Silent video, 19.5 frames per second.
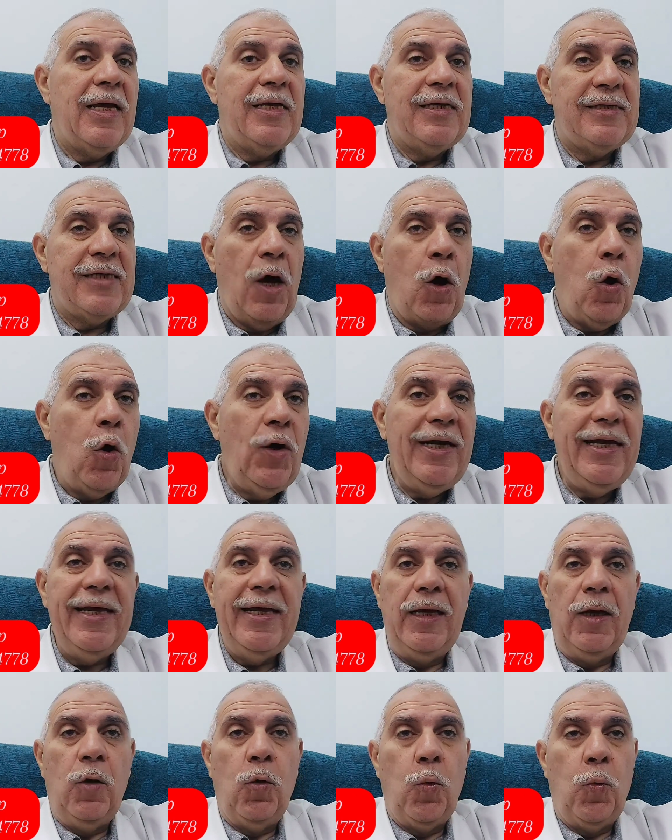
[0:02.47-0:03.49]
The
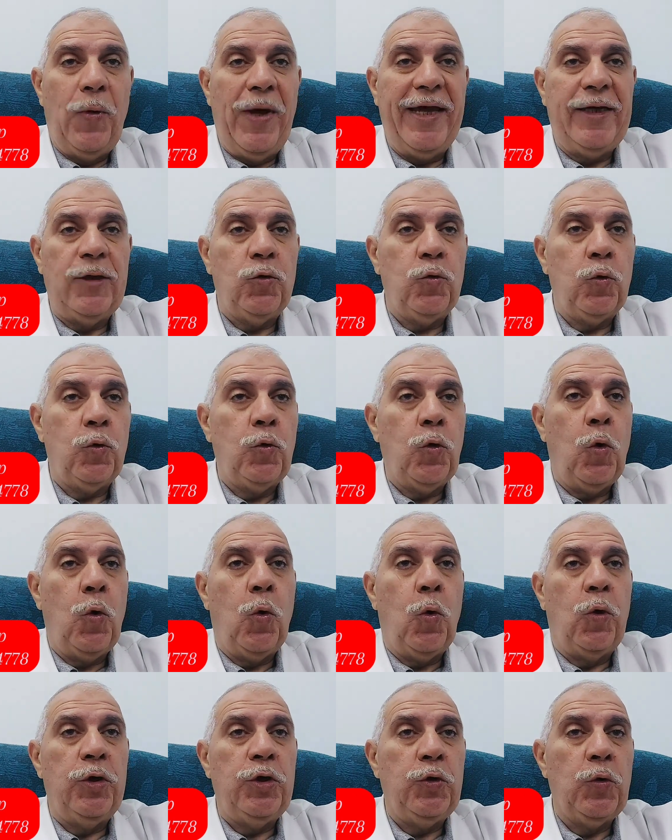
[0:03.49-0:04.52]
only way to
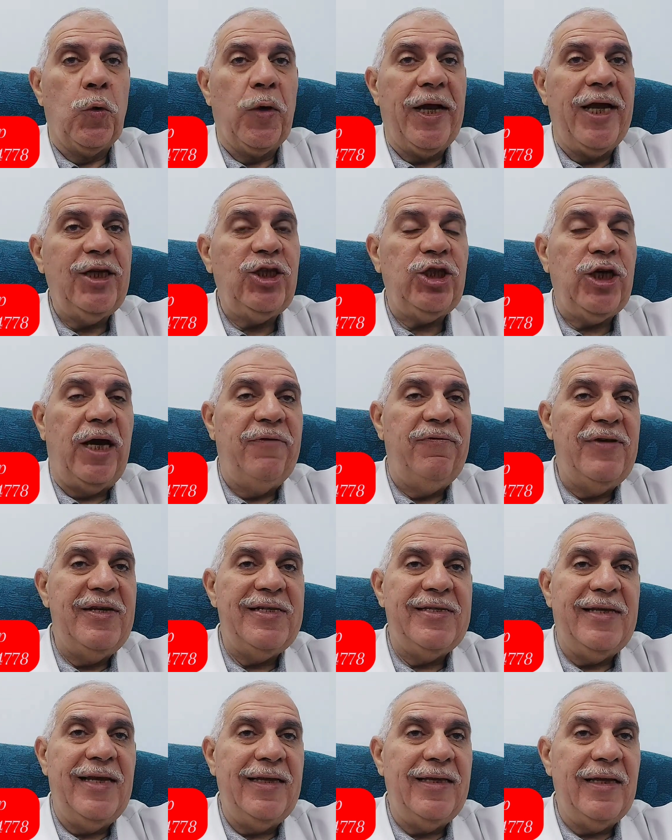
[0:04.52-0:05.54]
know your
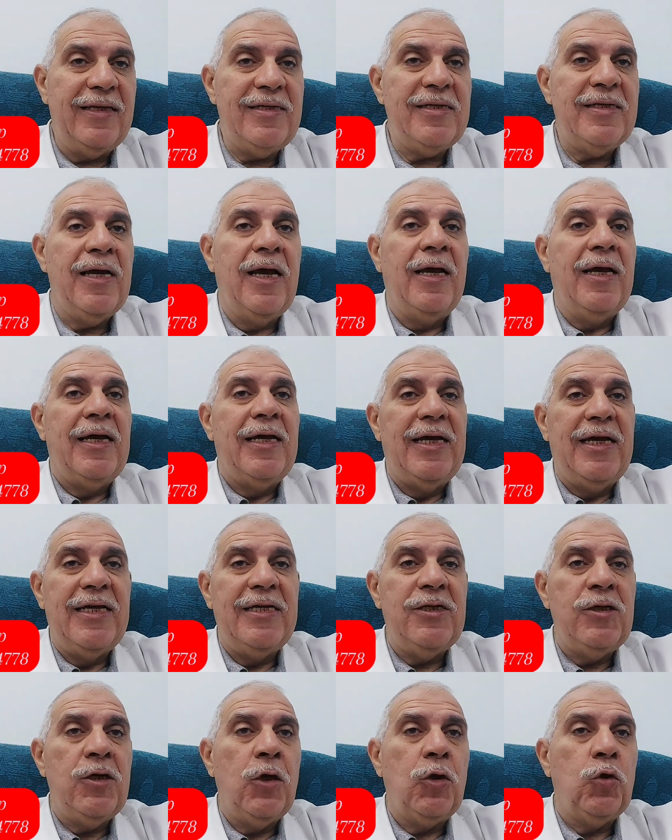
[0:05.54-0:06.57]
HIV status
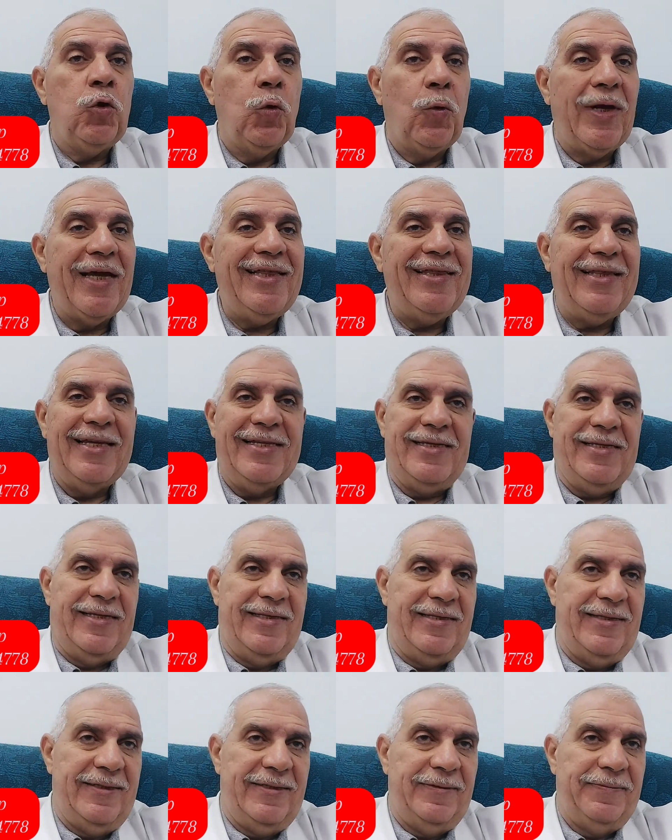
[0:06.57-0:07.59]
is to get
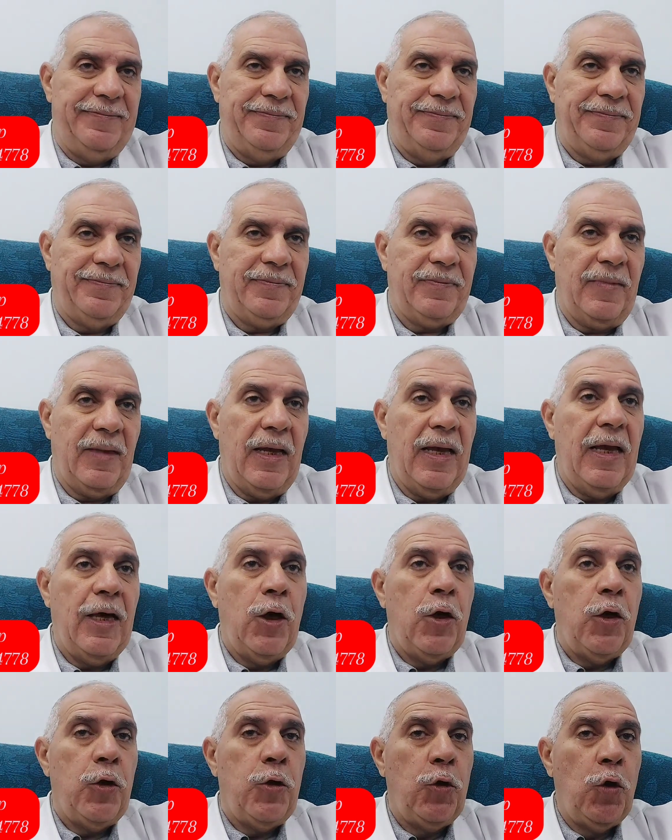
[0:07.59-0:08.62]
tested.
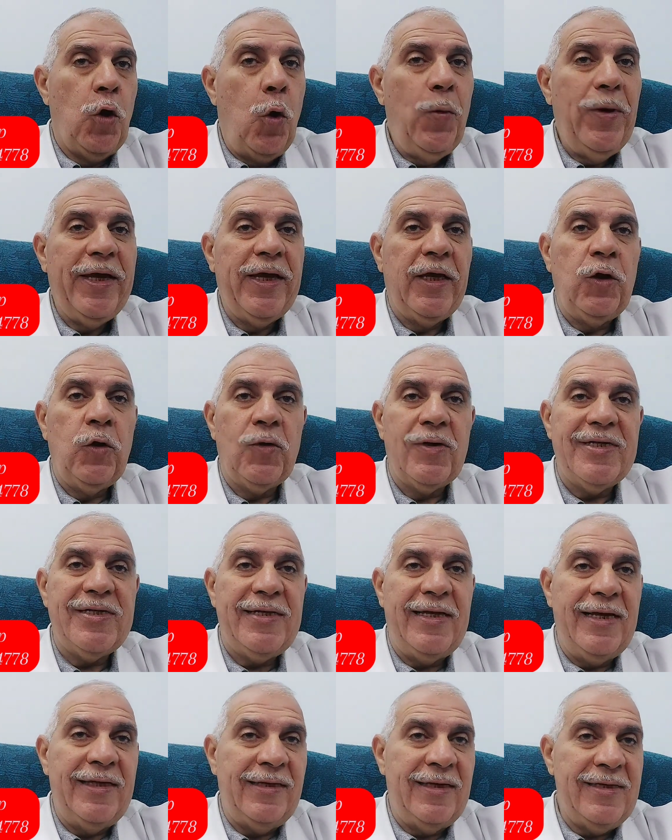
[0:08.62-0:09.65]
Knowing your
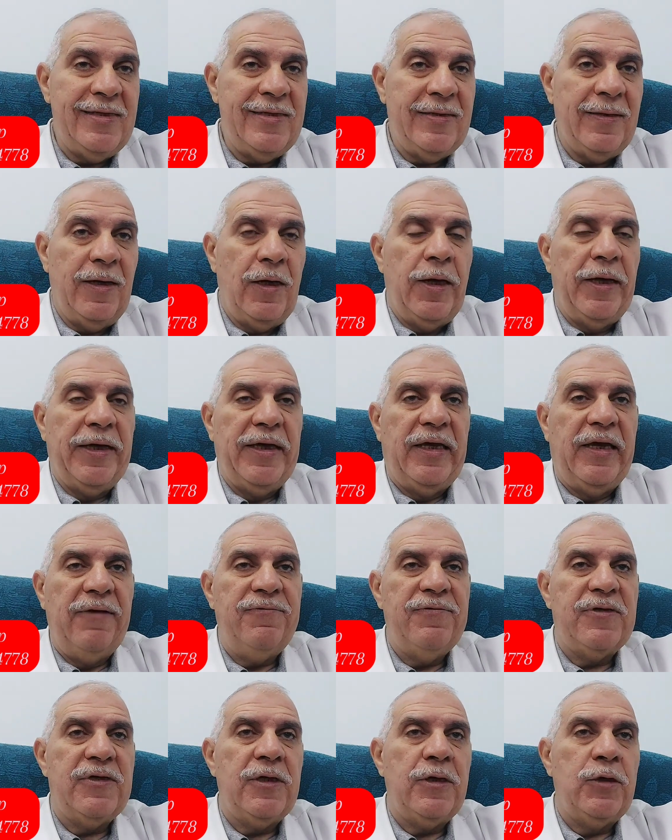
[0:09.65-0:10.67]
status
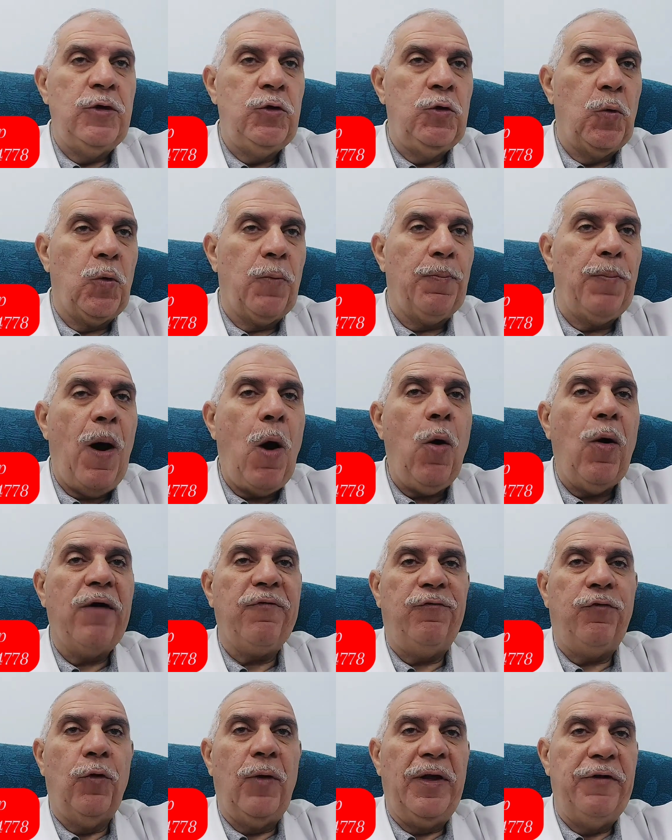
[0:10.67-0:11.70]
gives you
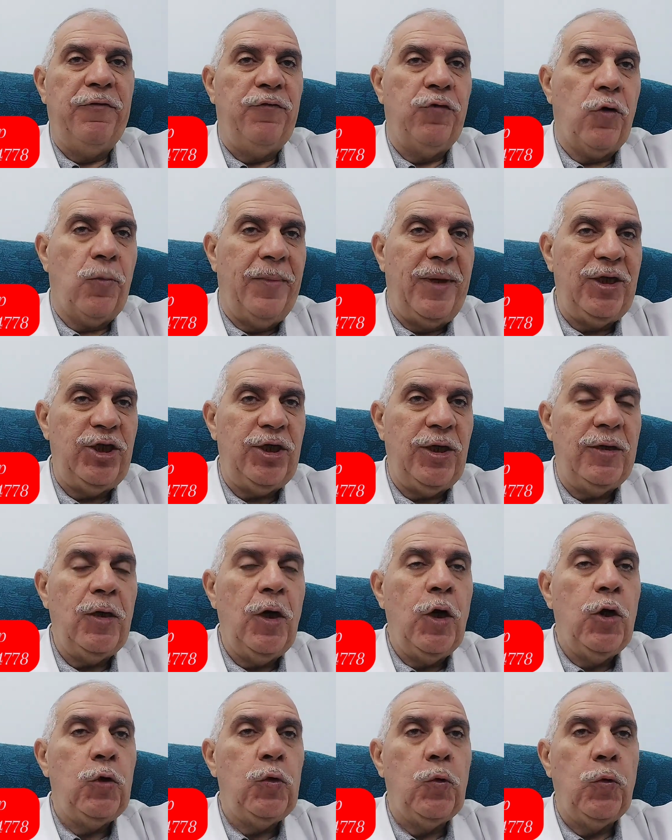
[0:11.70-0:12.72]
powerful information
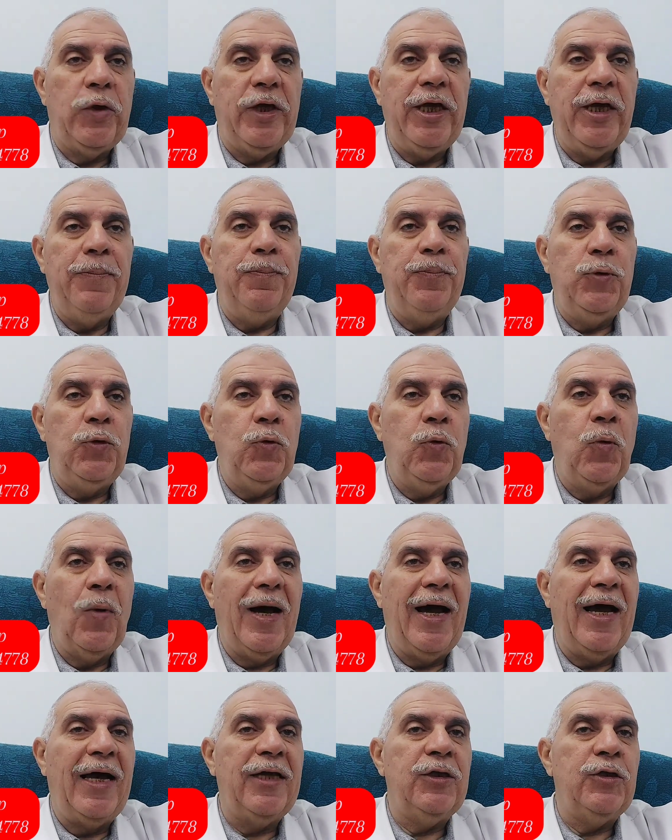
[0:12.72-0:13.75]
to keep you
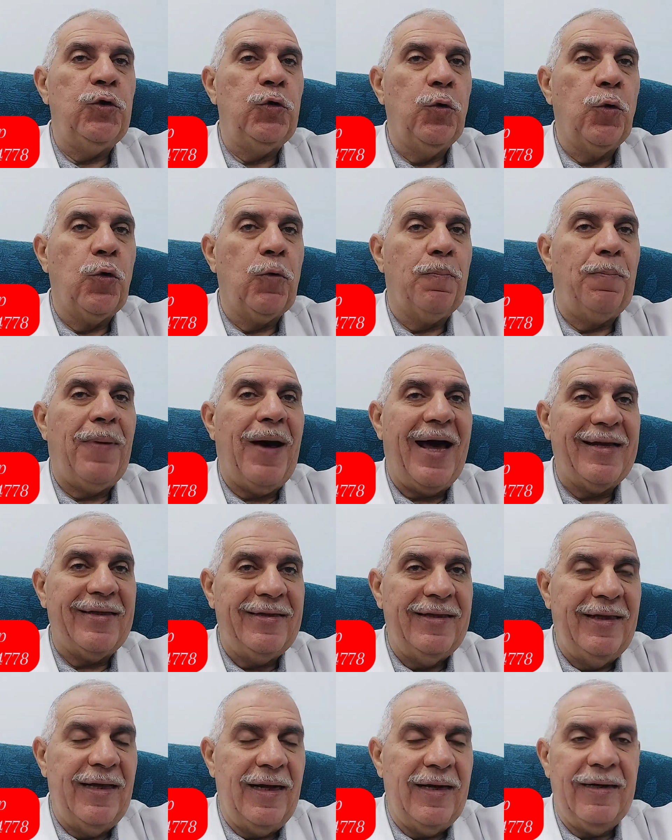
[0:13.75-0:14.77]
and your
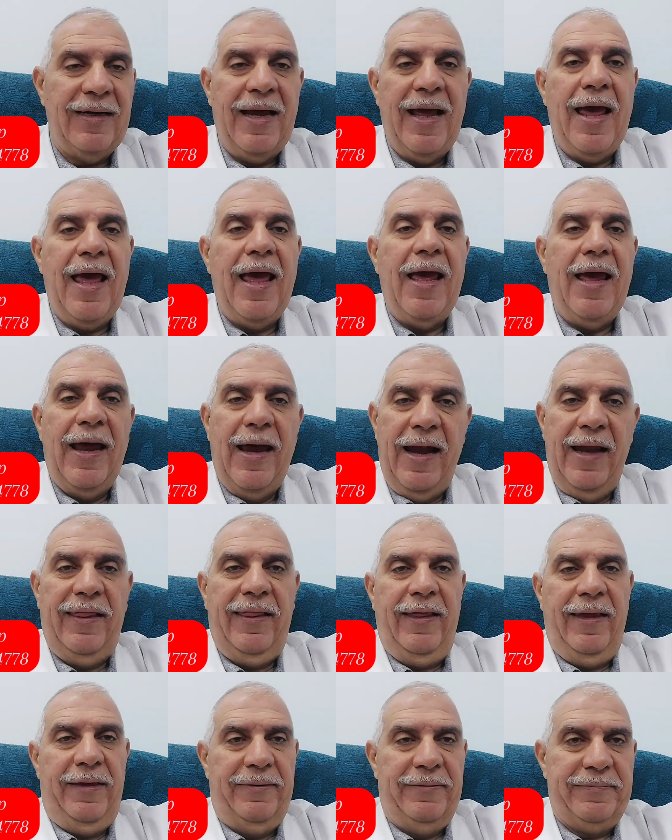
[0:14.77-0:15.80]
partner
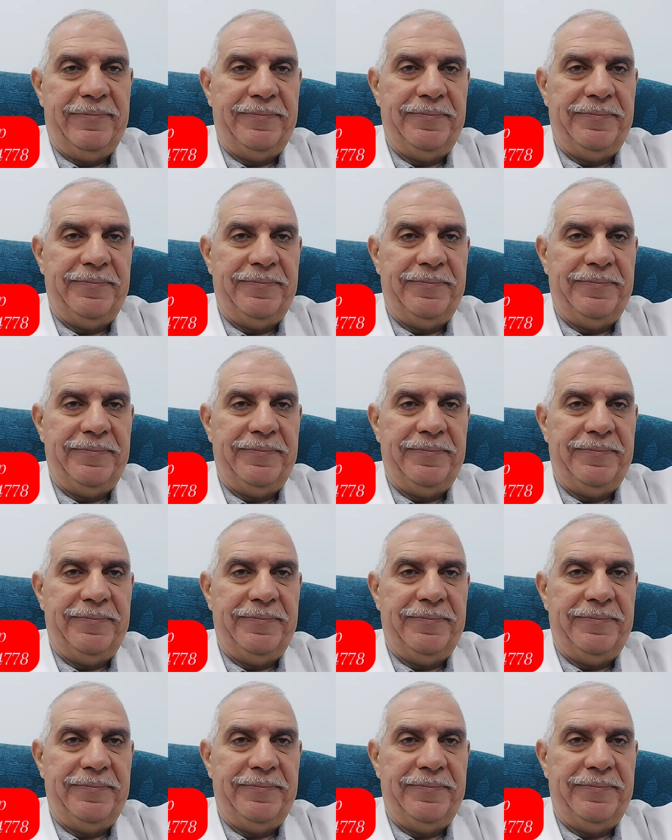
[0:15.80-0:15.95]
healthy.